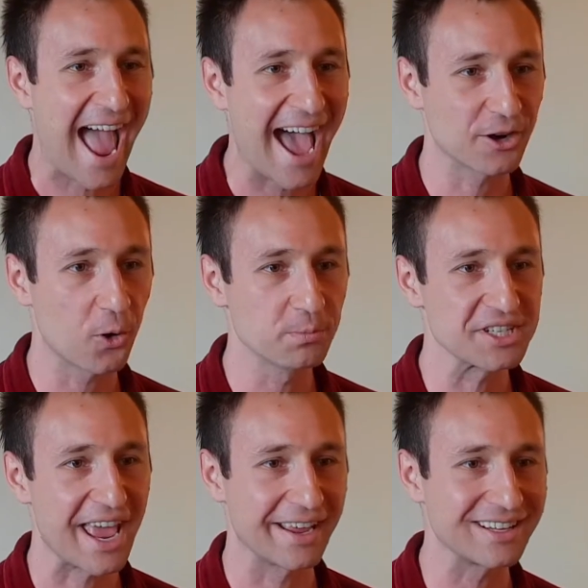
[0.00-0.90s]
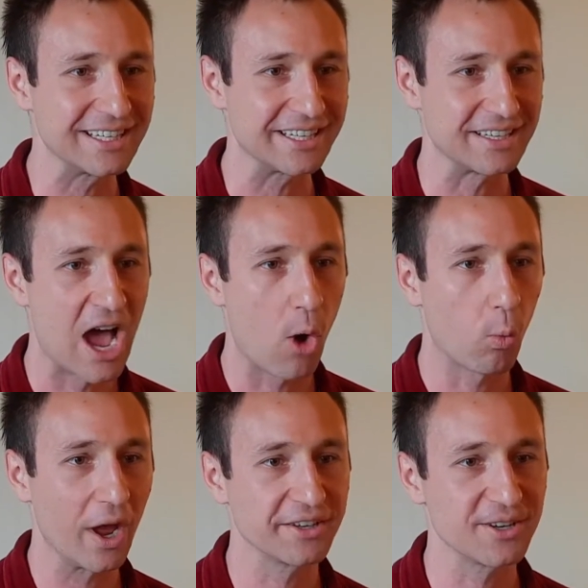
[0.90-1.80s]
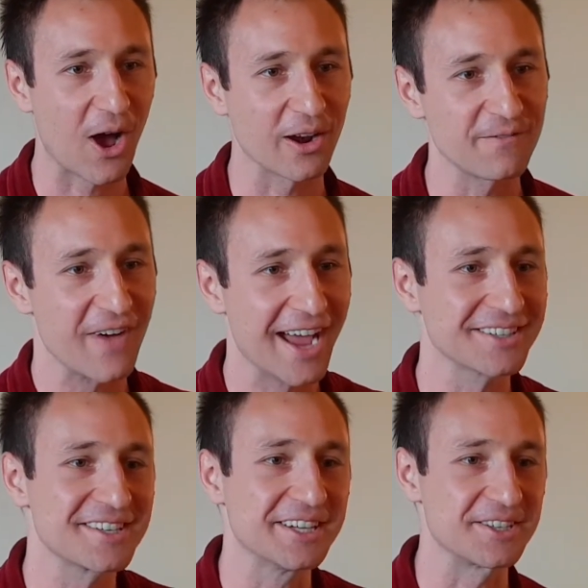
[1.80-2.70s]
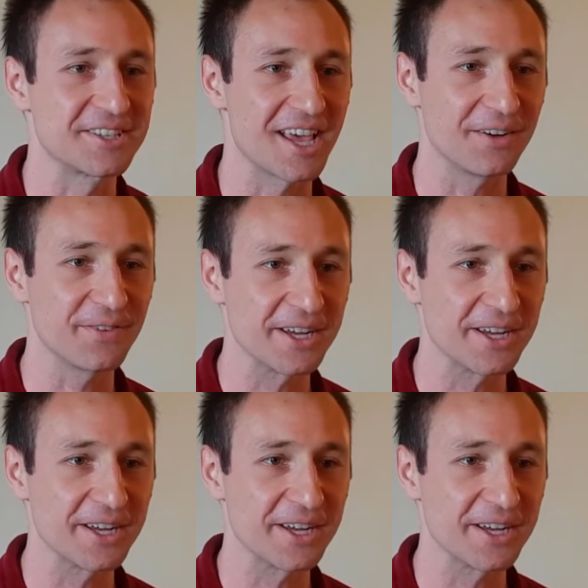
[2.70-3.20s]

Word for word: At home, staying clean. Waiting on a vaccine, self